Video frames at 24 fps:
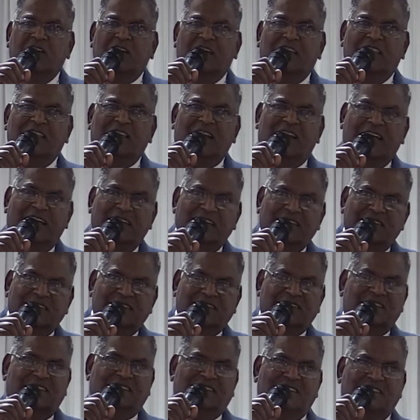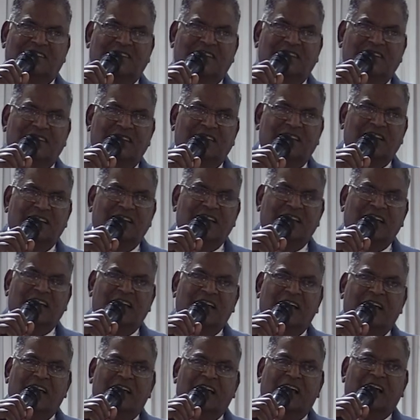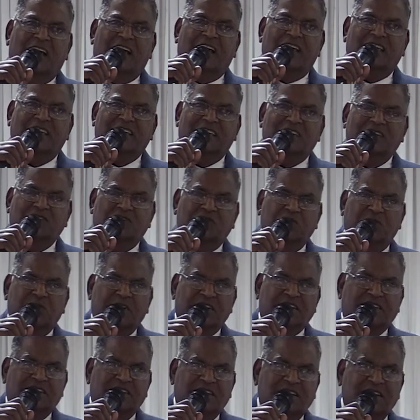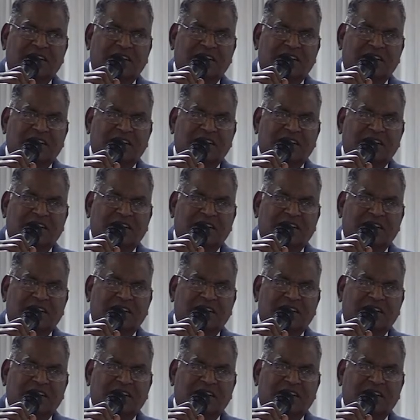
And the line is this: I can do it.